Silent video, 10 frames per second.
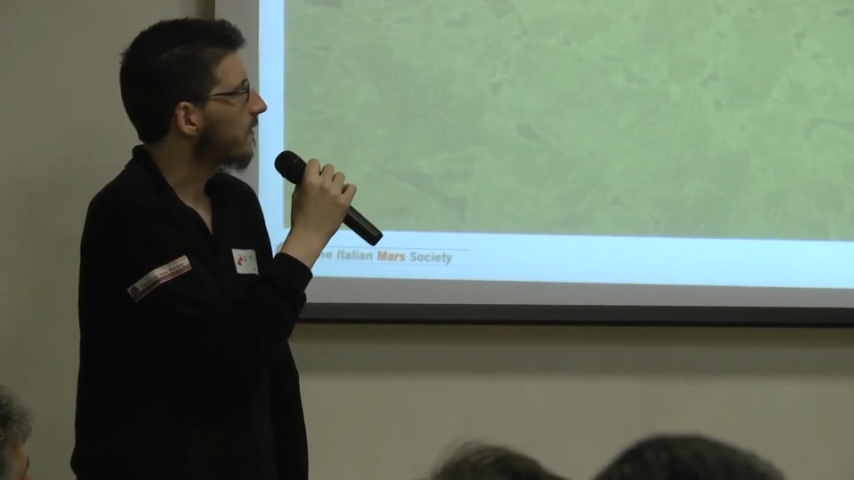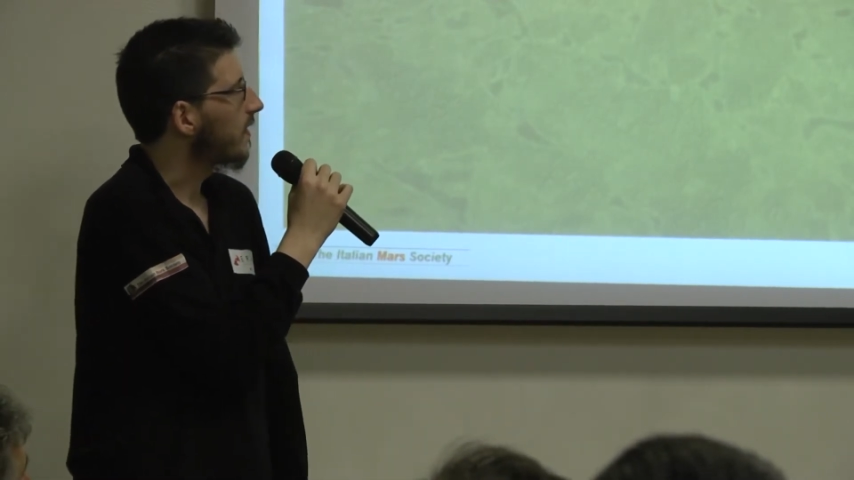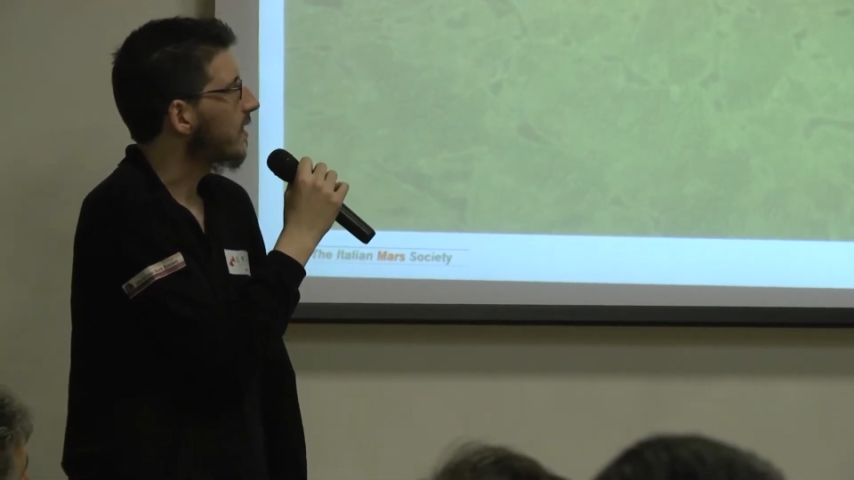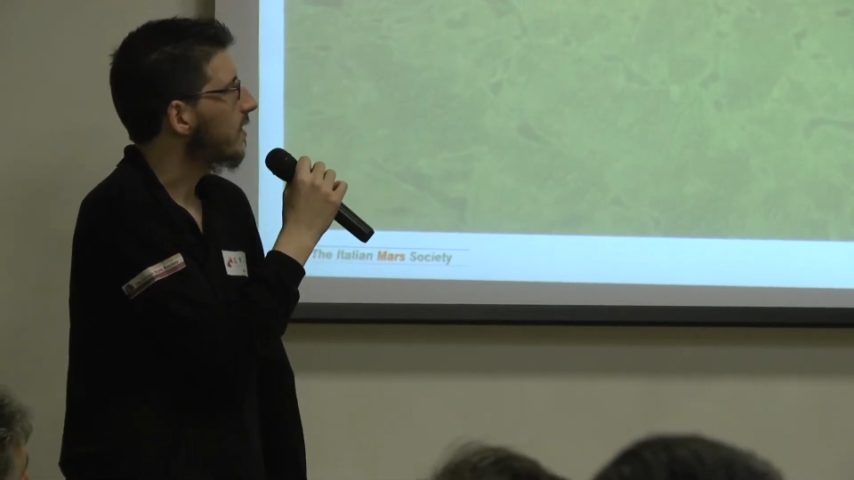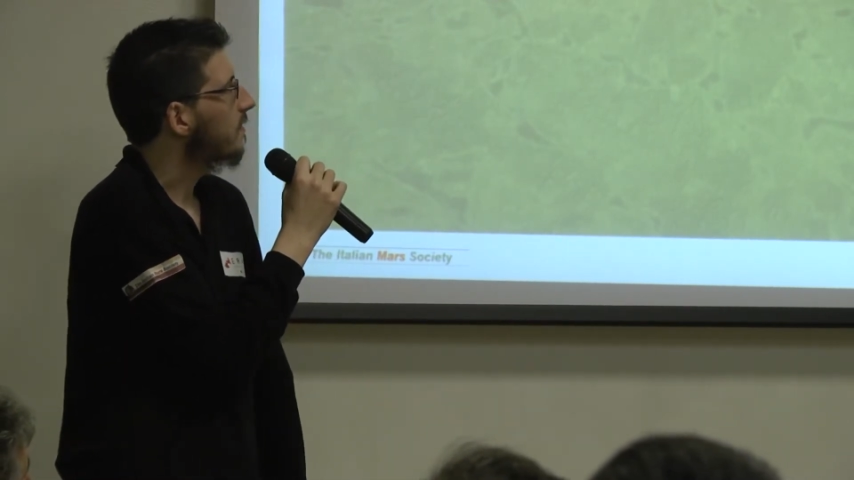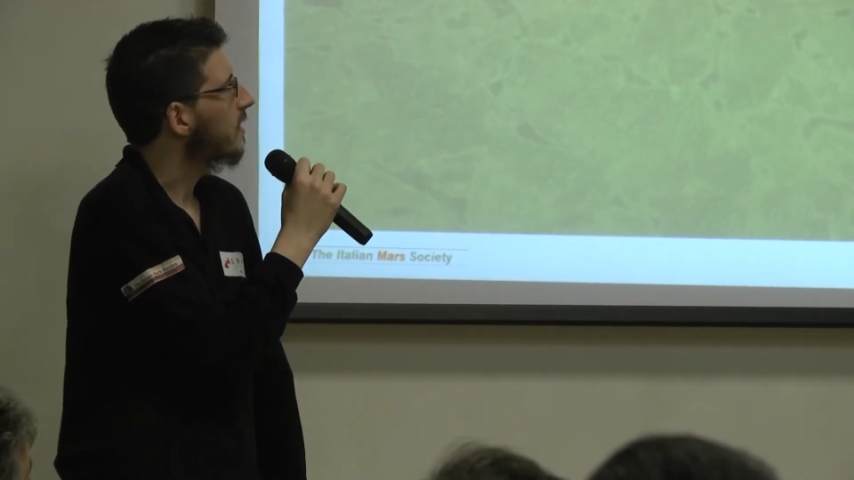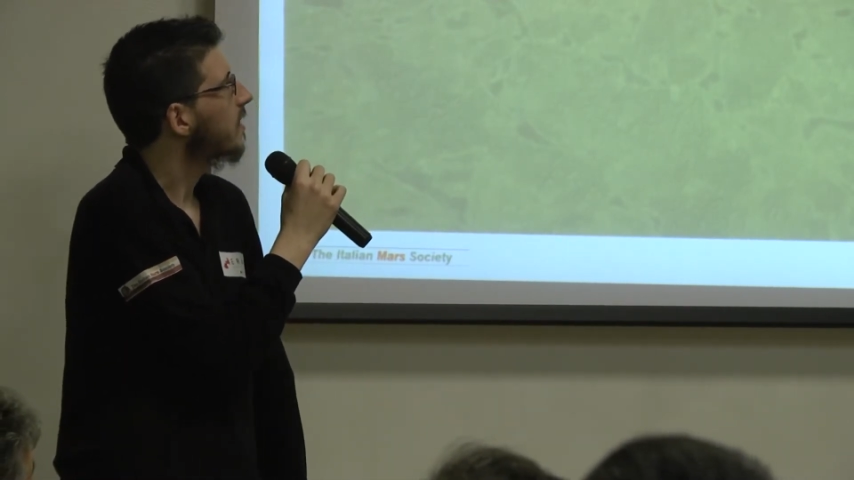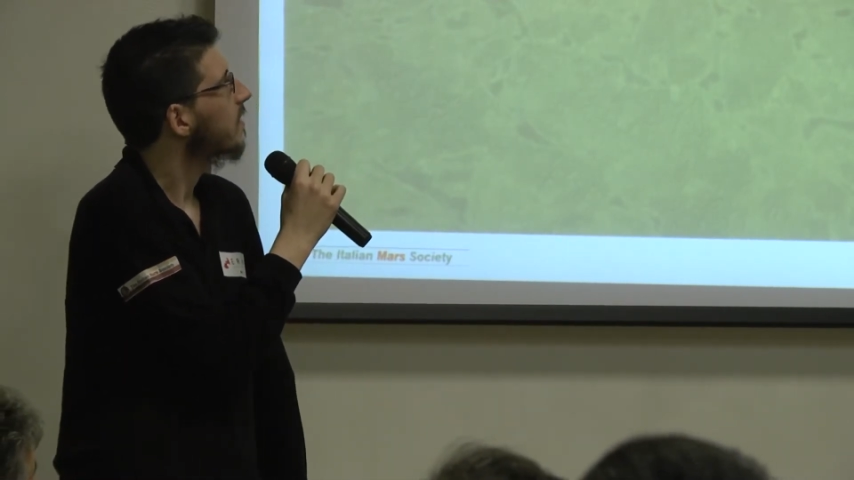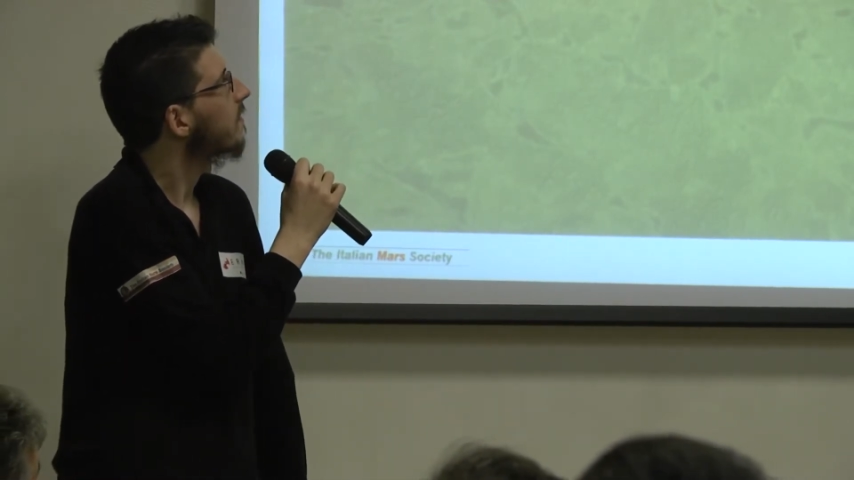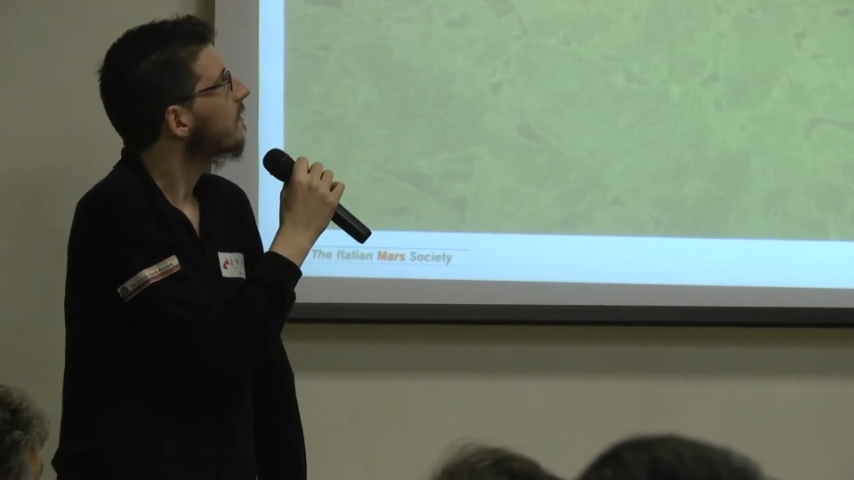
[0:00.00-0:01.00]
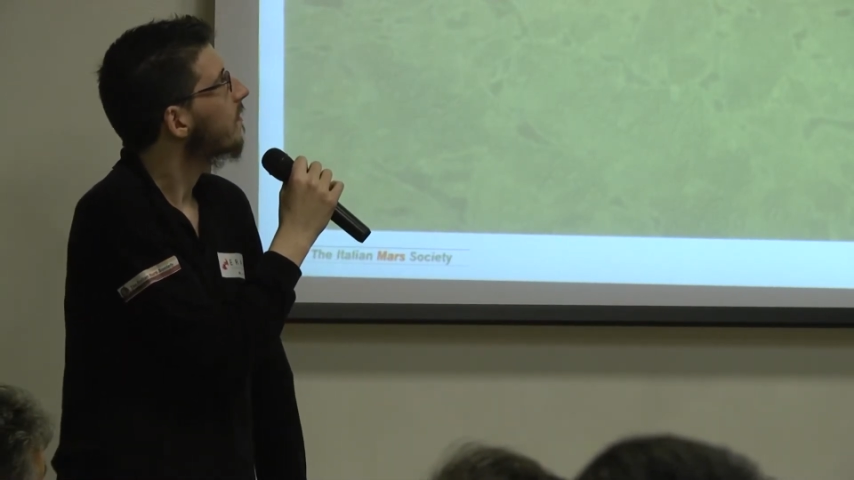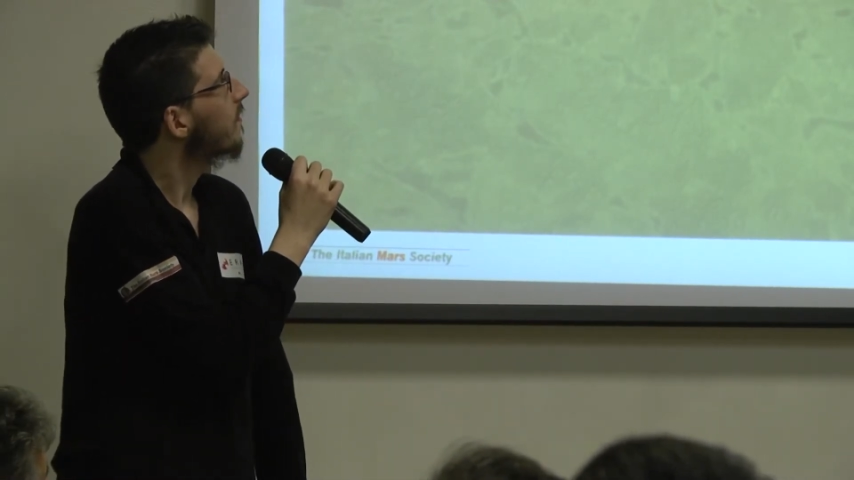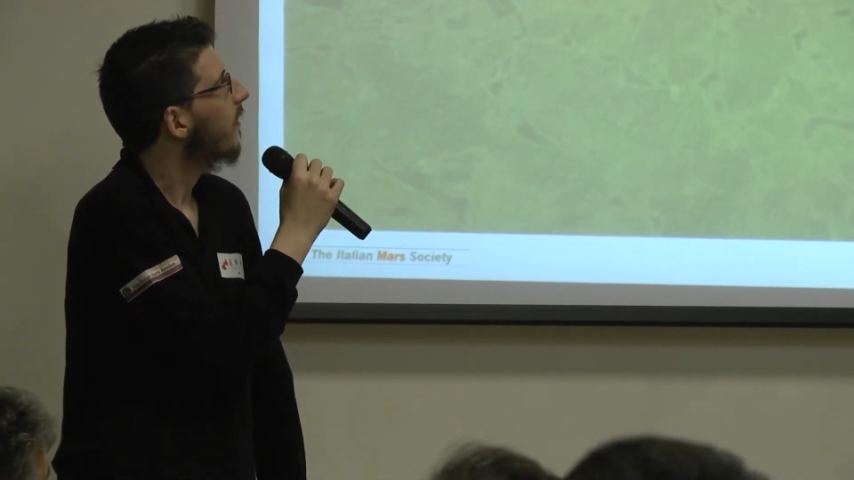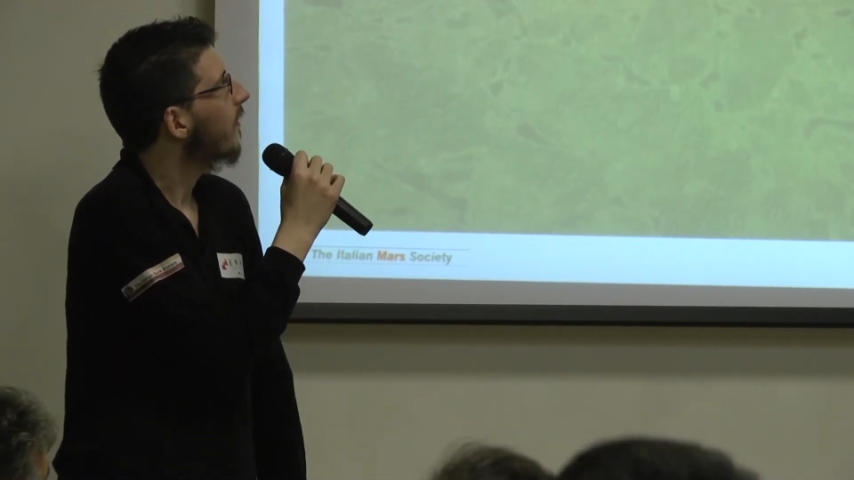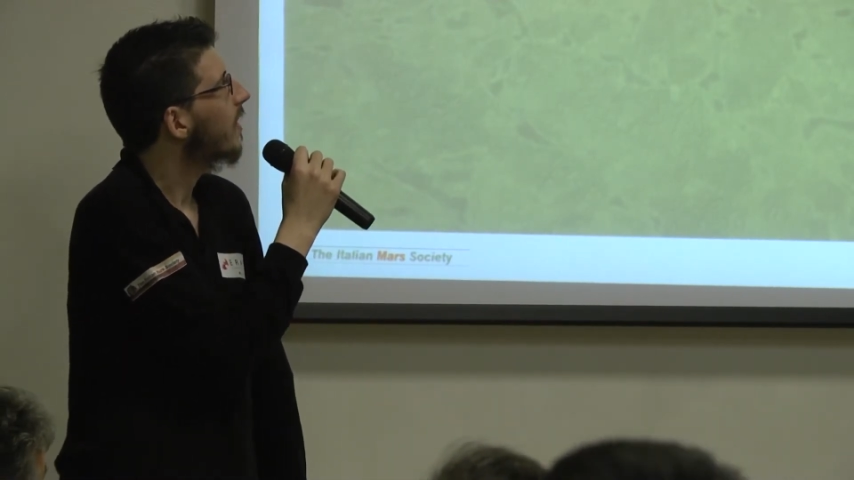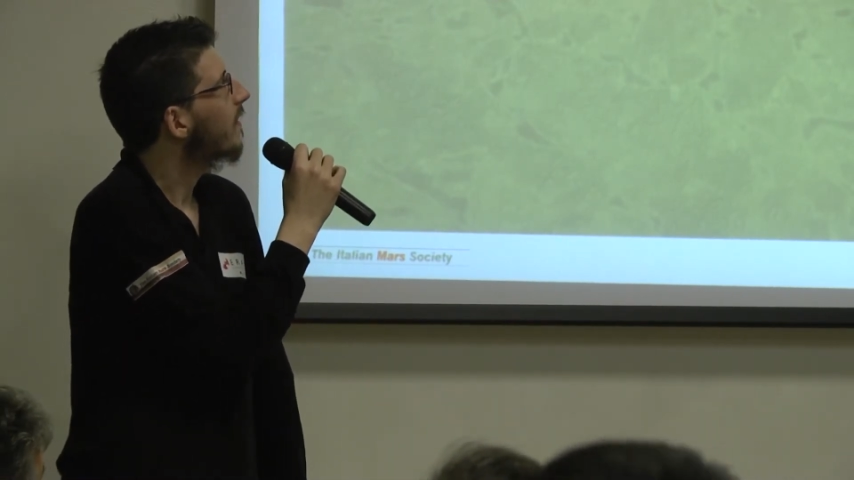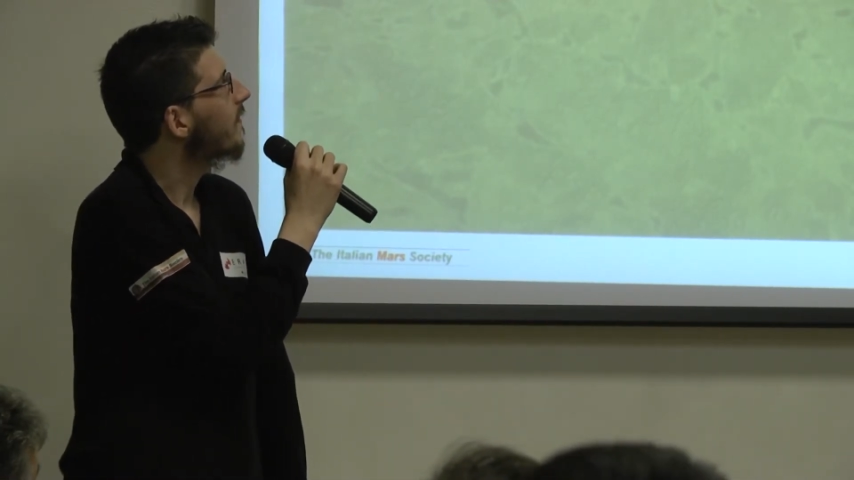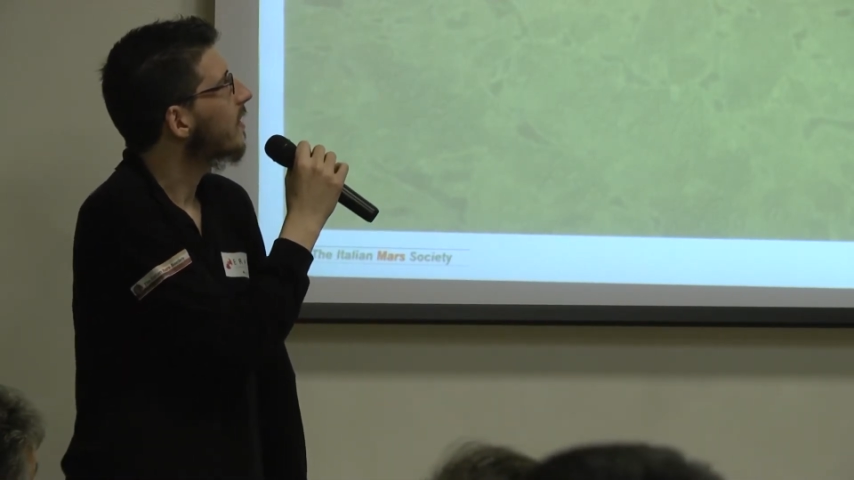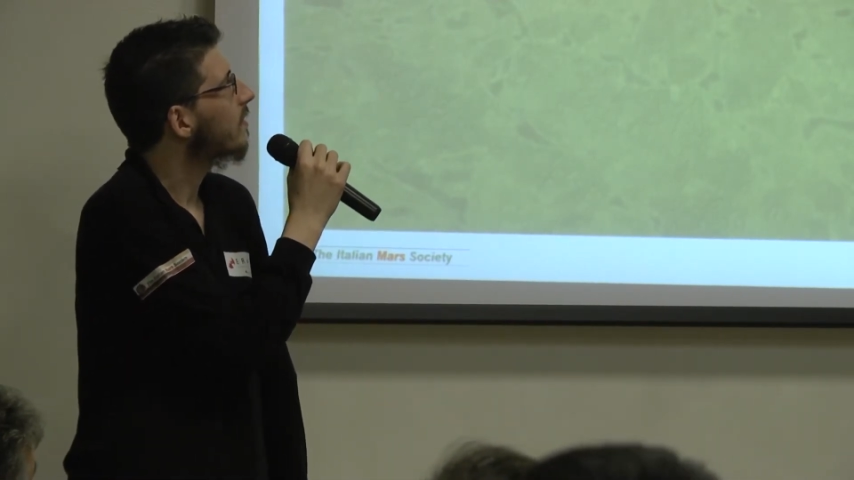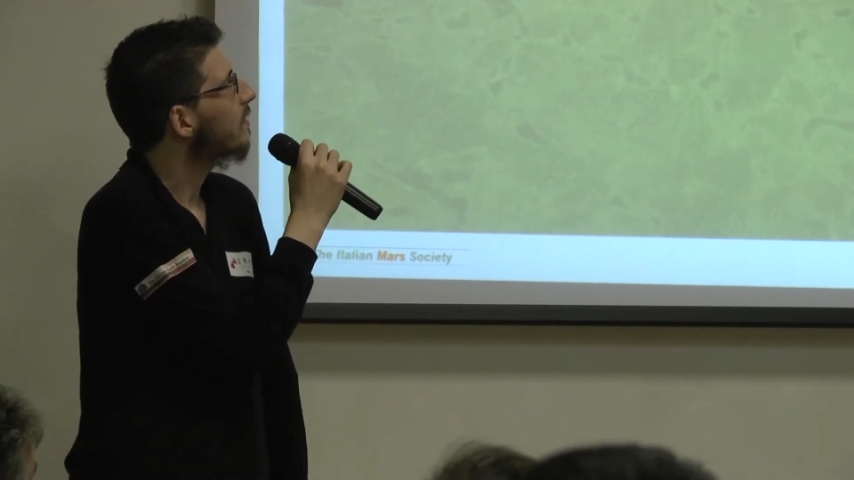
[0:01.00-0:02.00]
this with a
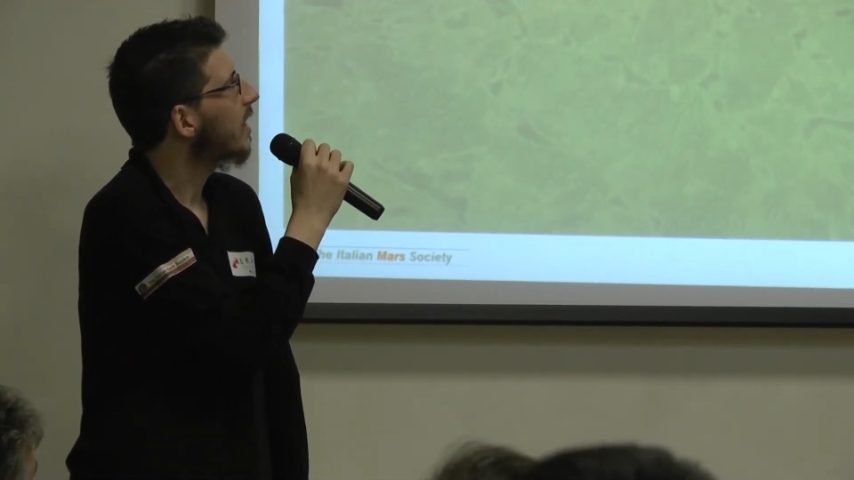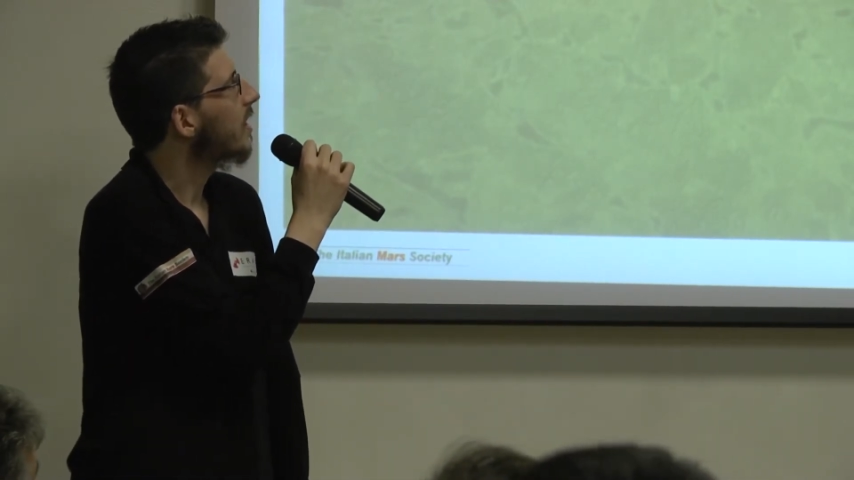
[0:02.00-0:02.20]
virtual